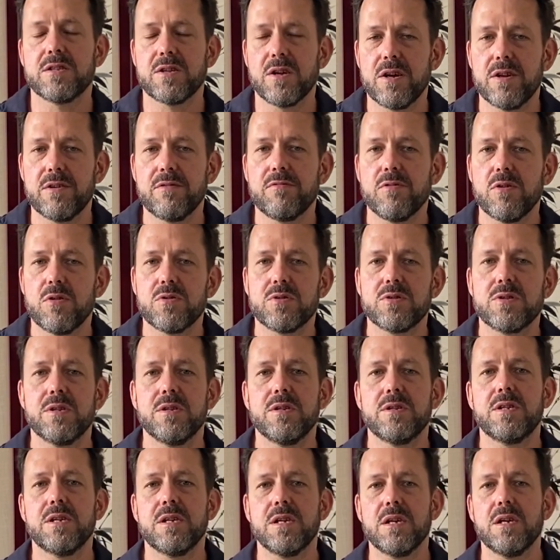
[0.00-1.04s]

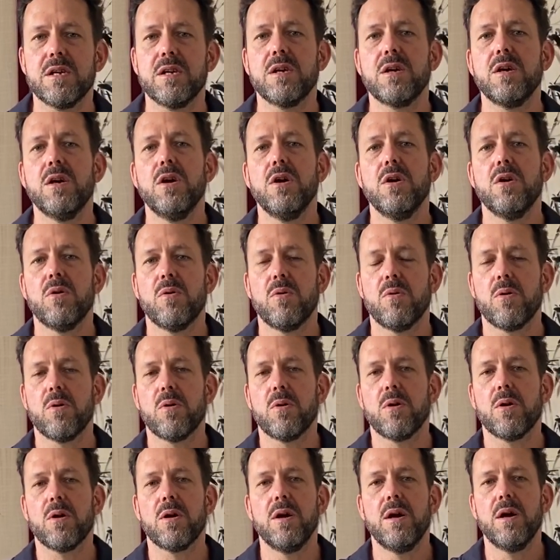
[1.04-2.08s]
unroasted tea,
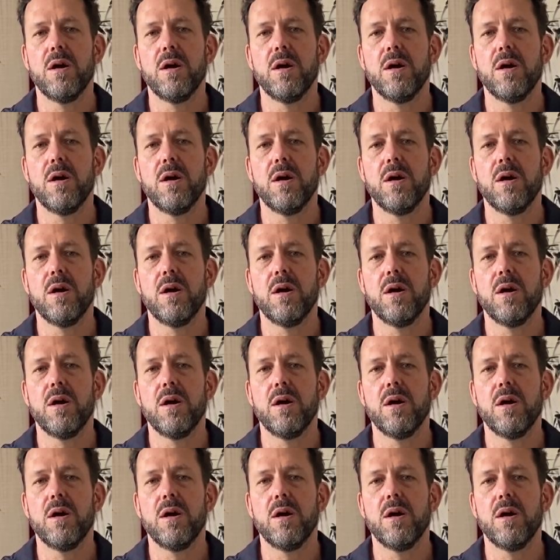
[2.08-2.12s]
or